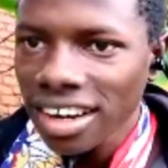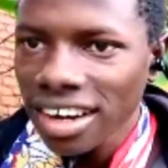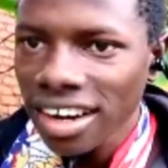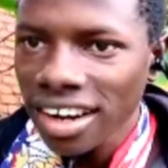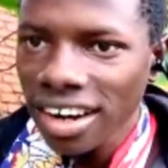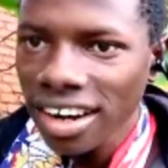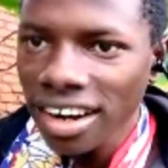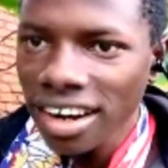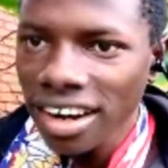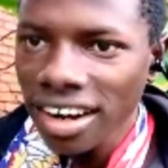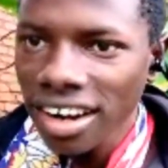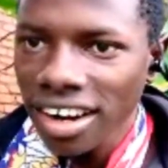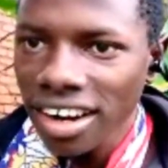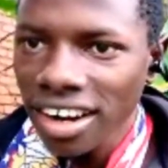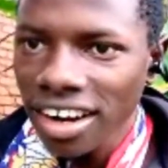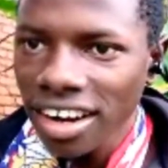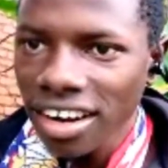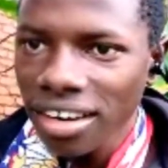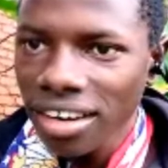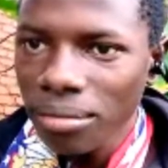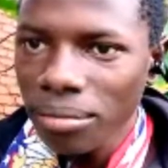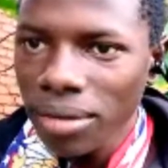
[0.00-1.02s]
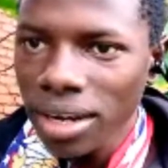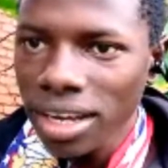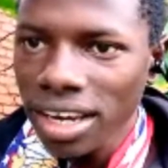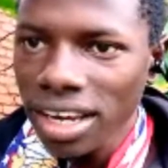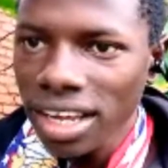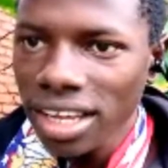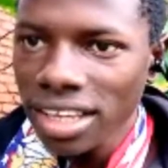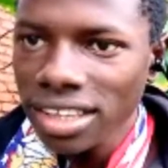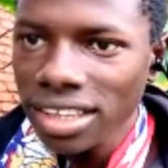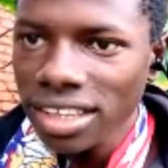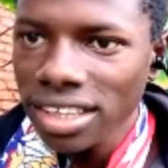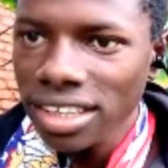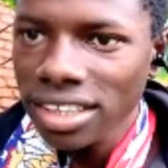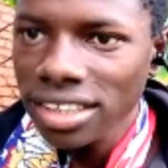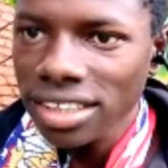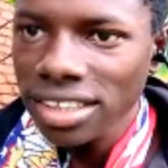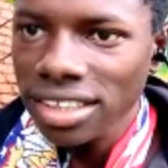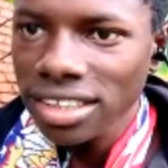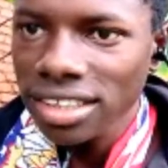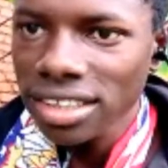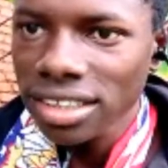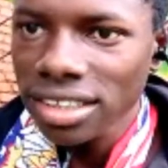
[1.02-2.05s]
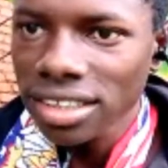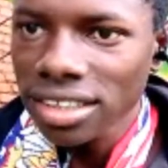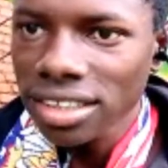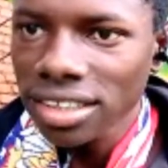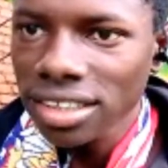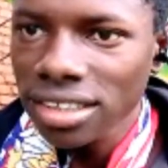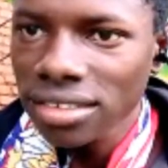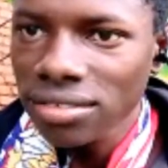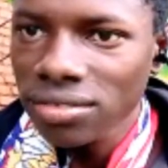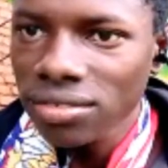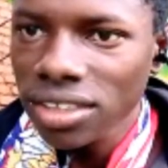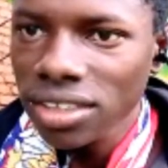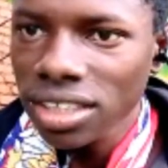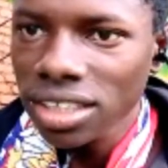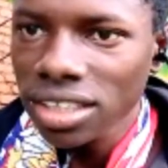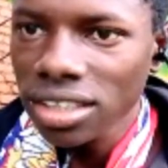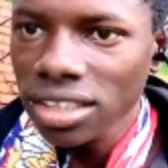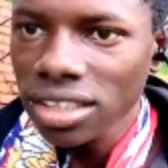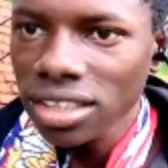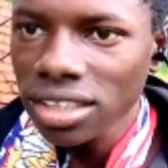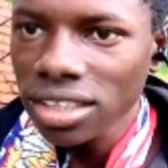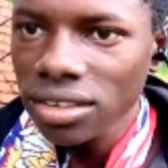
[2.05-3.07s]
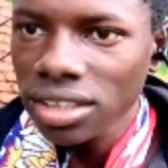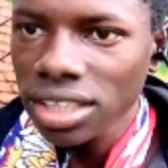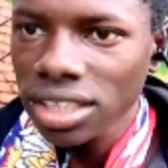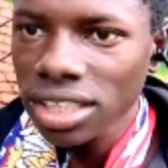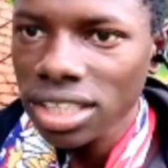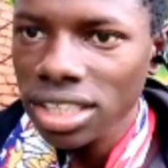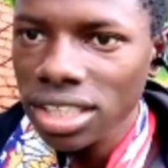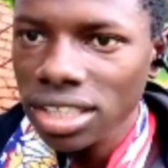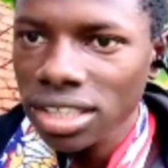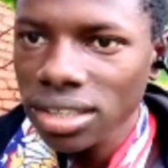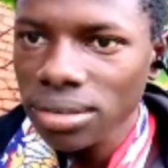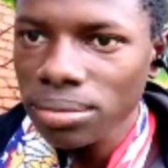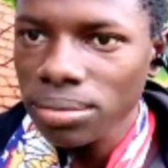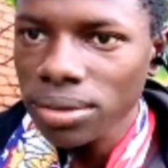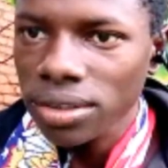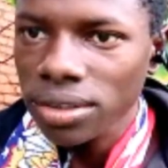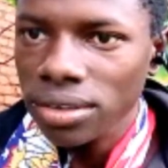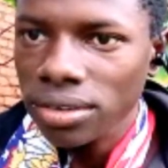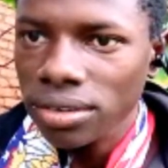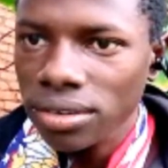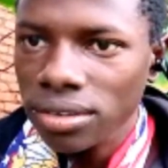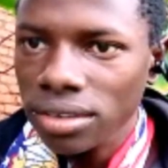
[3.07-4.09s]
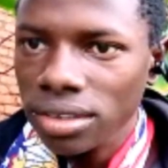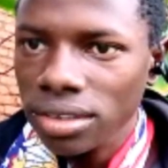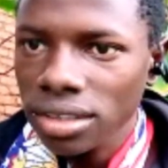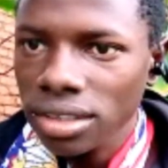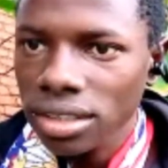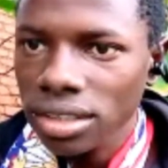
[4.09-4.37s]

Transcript: My last is the video description.